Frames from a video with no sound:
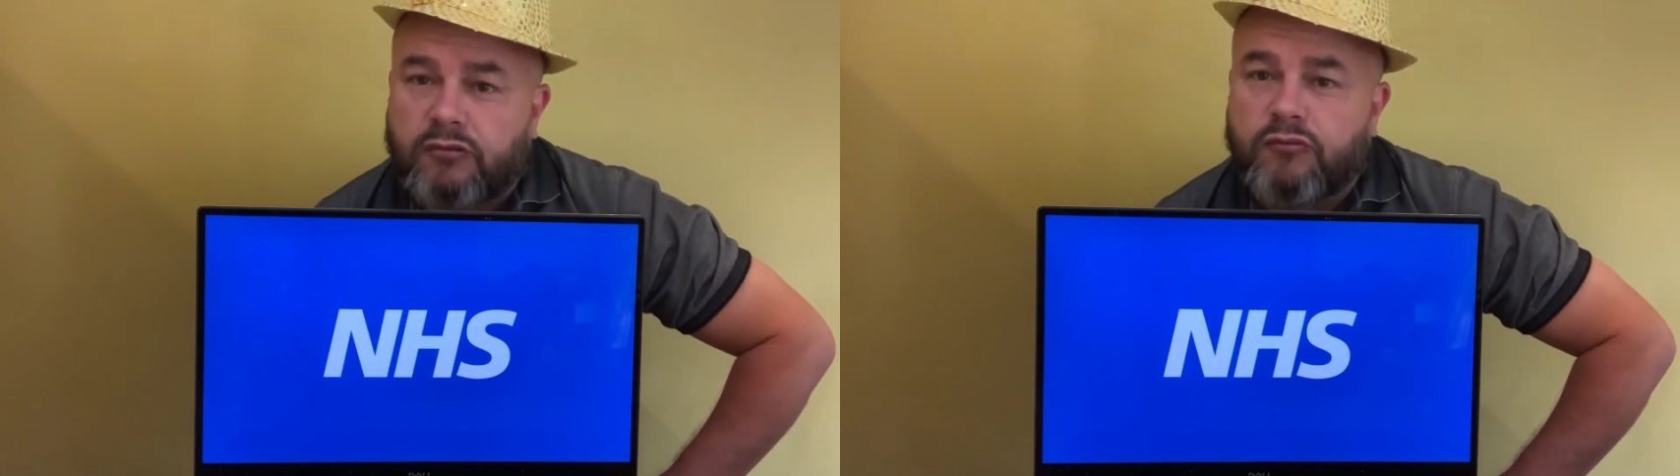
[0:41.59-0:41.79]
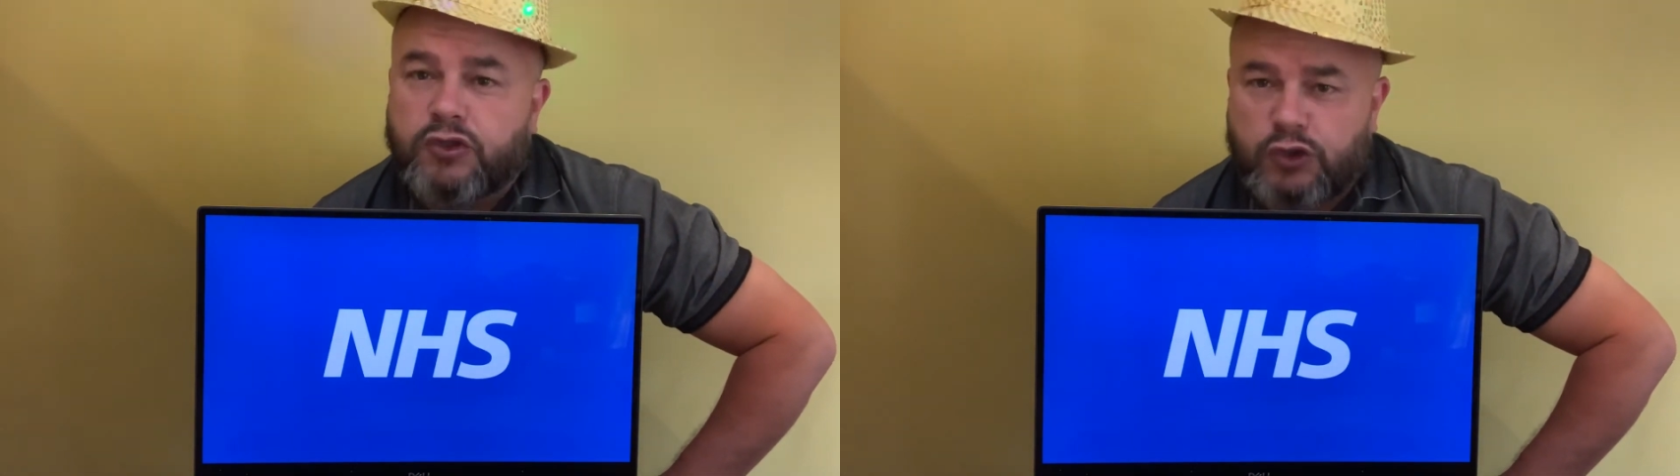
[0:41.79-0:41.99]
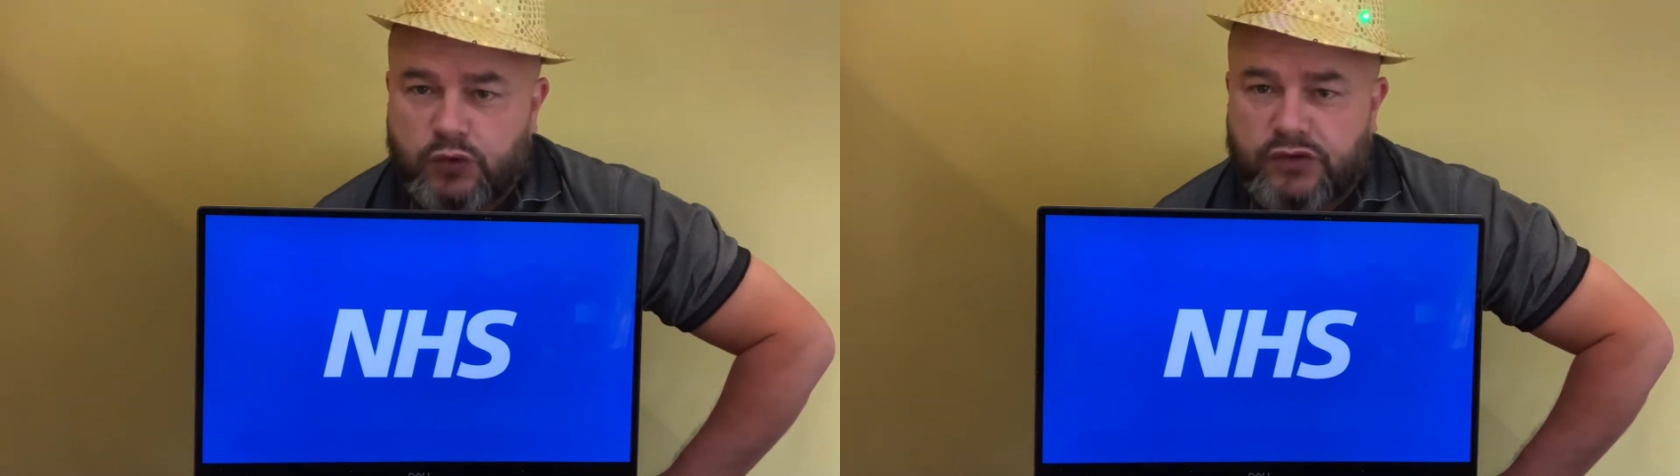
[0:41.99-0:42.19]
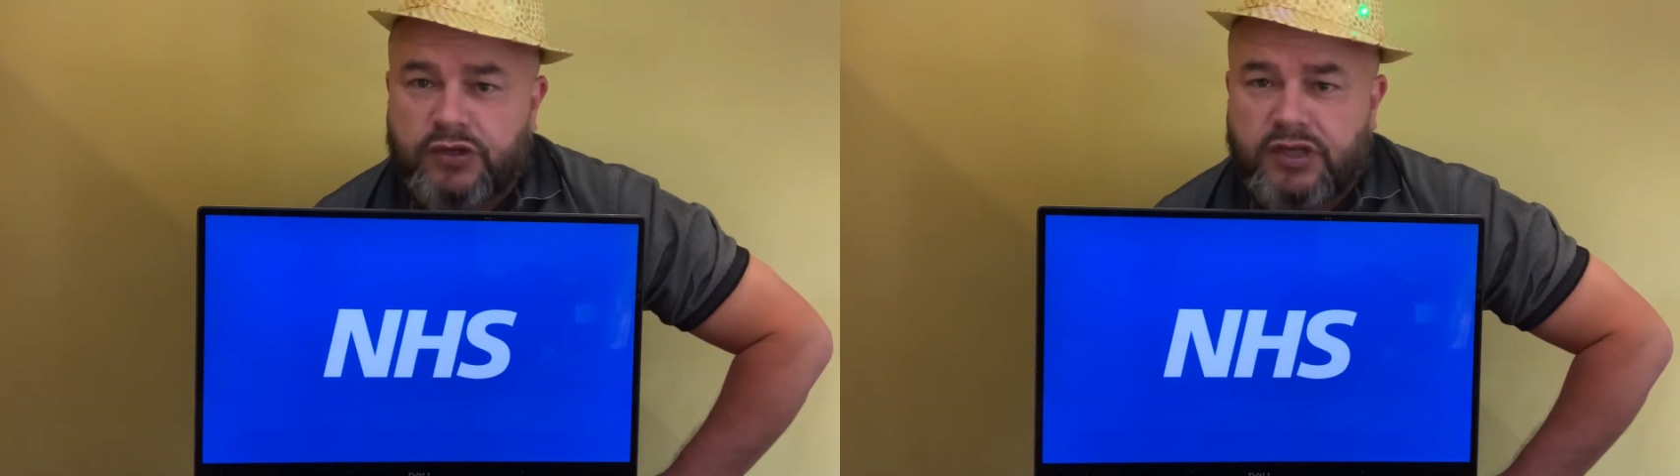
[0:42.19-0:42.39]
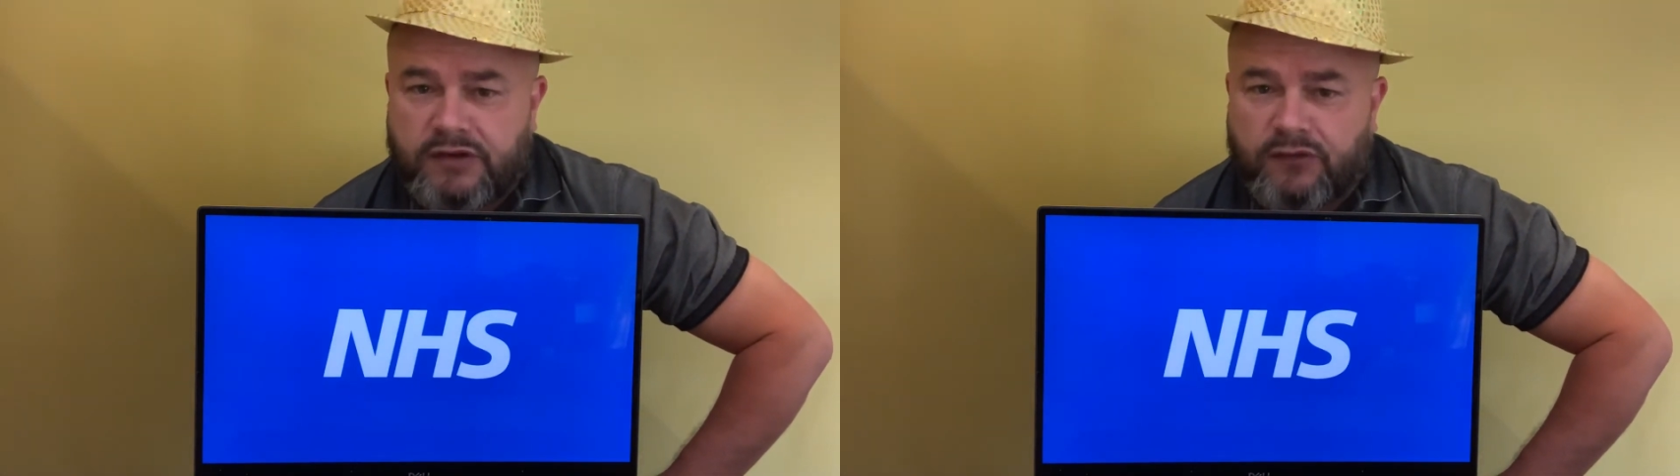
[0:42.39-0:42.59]
reduced the
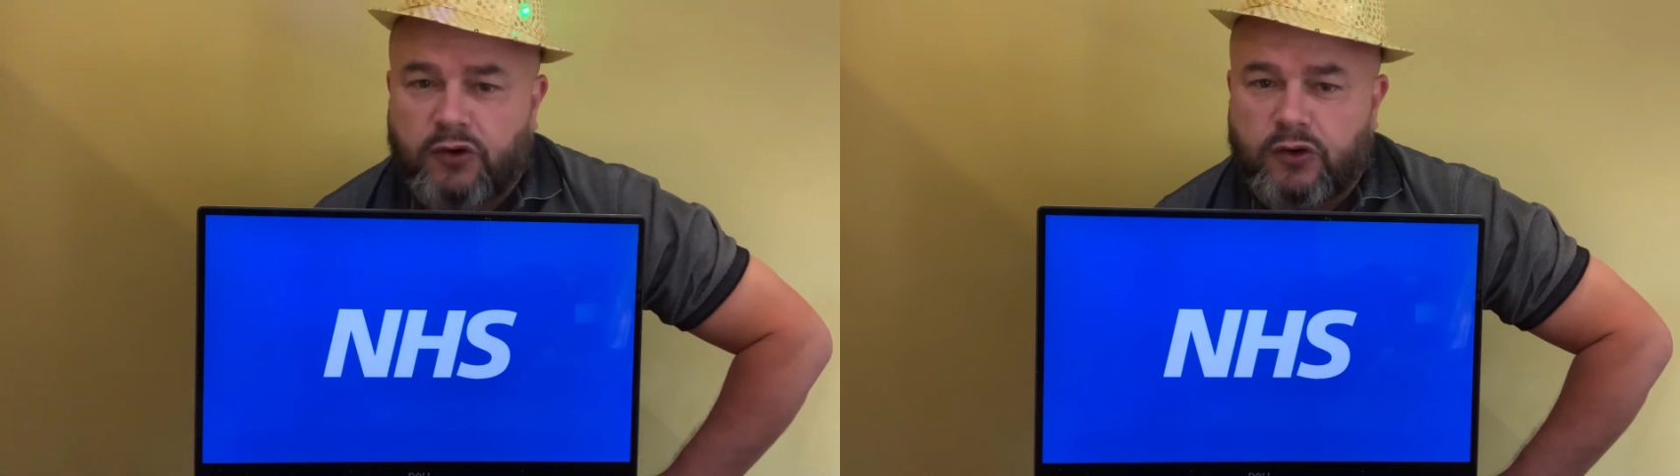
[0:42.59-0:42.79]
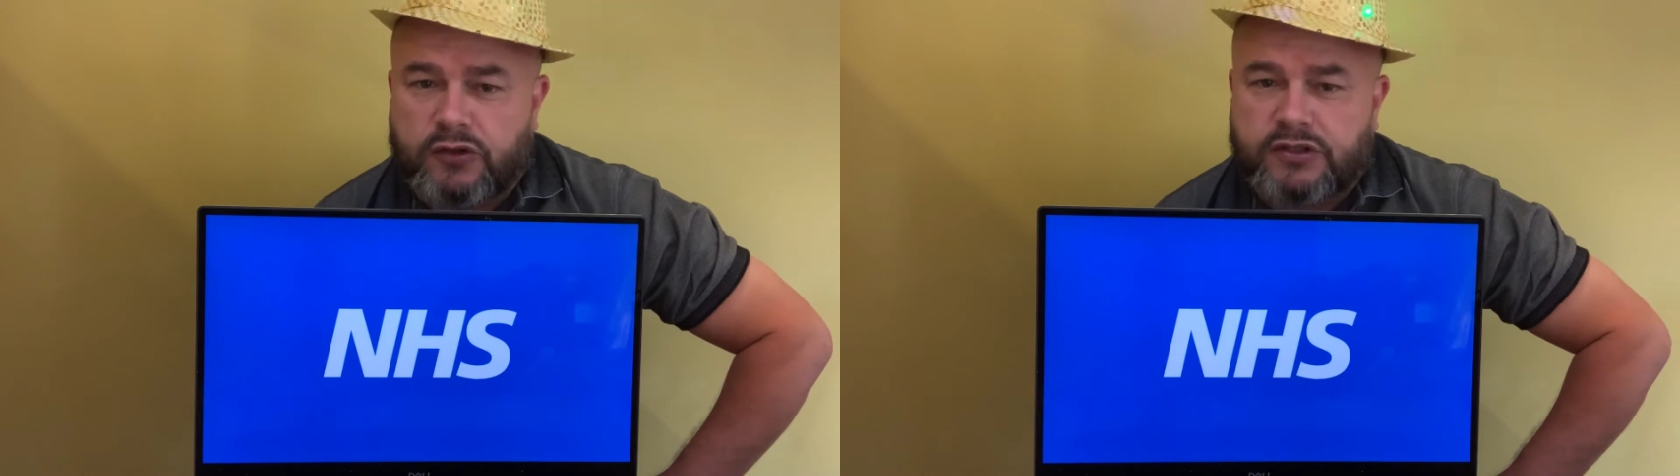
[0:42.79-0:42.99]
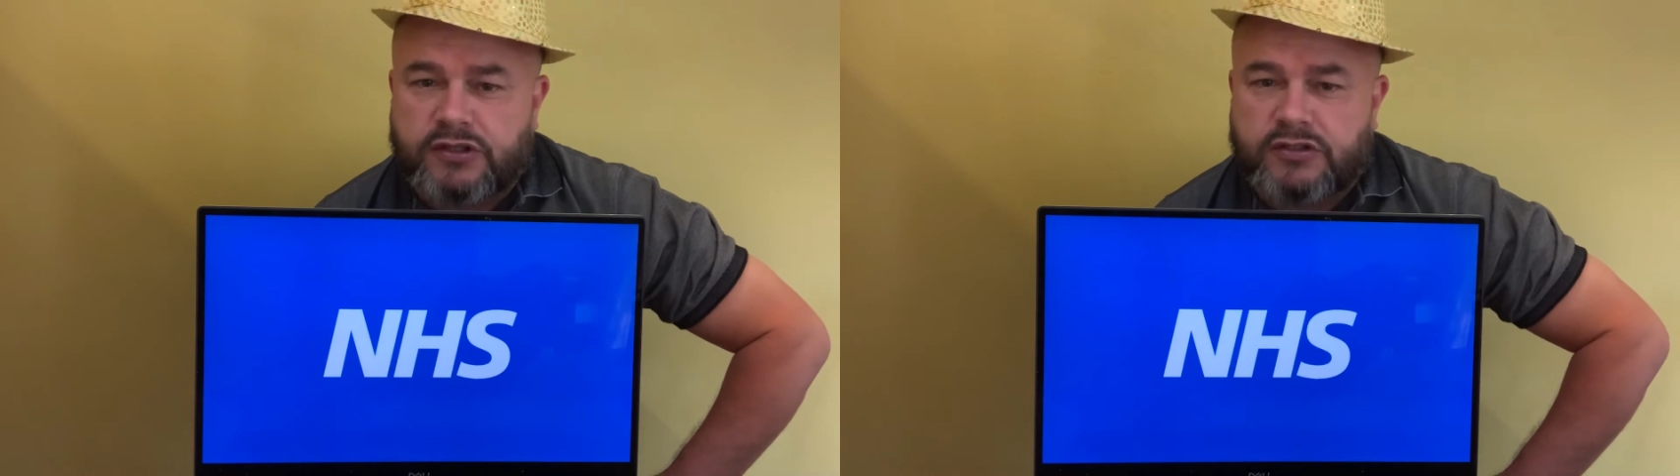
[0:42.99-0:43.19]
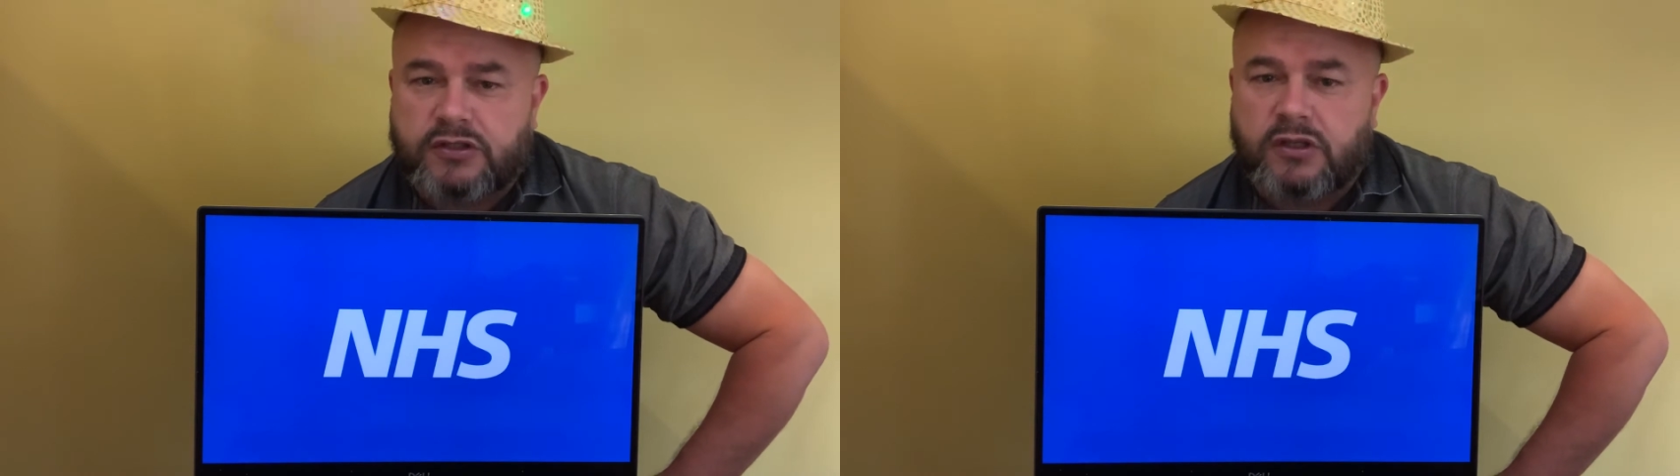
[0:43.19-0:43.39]
need for hearses.